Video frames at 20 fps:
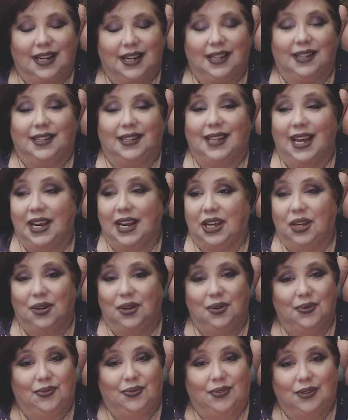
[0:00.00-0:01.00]
thank
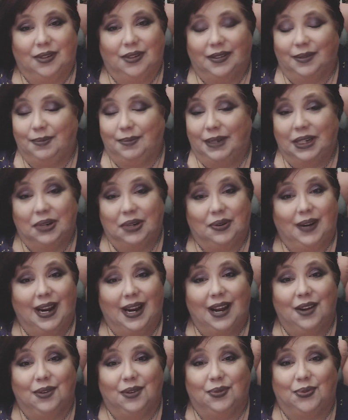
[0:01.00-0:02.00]
you for being
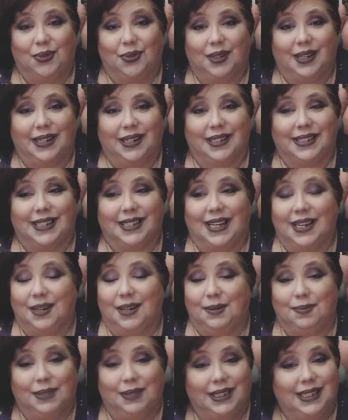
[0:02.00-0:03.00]
around for this.
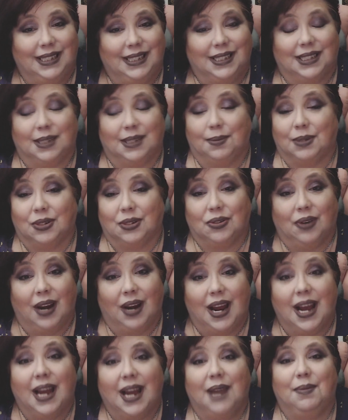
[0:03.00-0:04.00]
And please
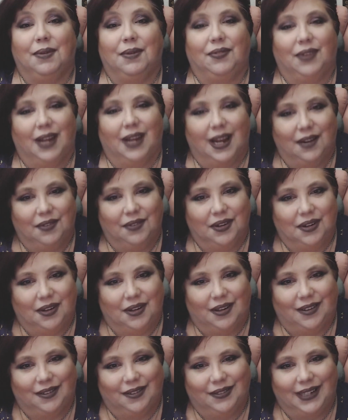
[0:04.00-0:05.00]
subscribe if you haven't
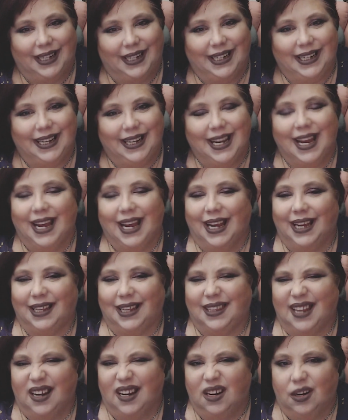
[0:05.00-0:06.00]
already. Hit
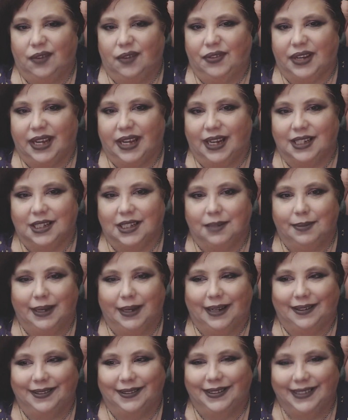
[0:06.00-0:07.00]
that notification
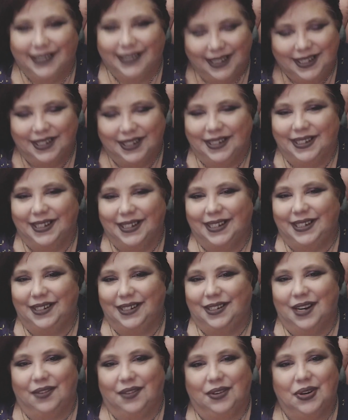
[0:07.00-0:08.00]
bell.
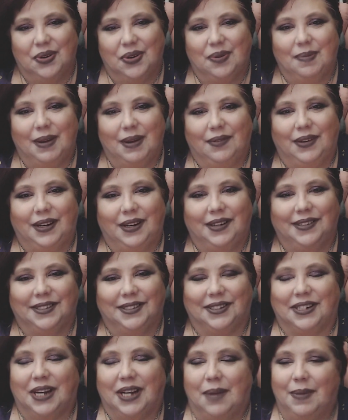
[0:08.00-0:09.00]
You never know when my videos
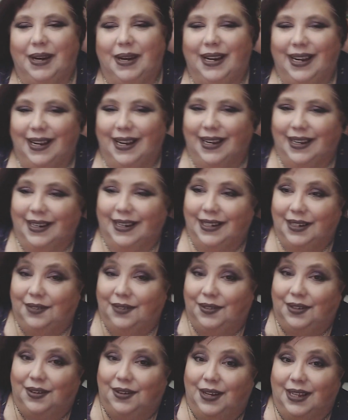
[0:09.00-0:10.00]
are coming. And if
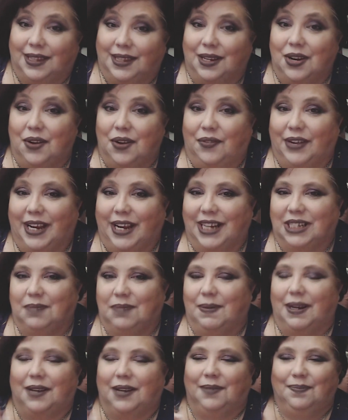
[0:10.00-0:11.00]
you hit the notification
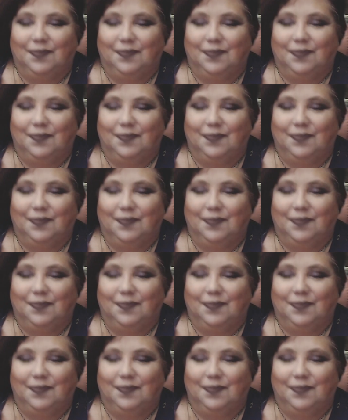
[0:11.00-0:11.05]
bell,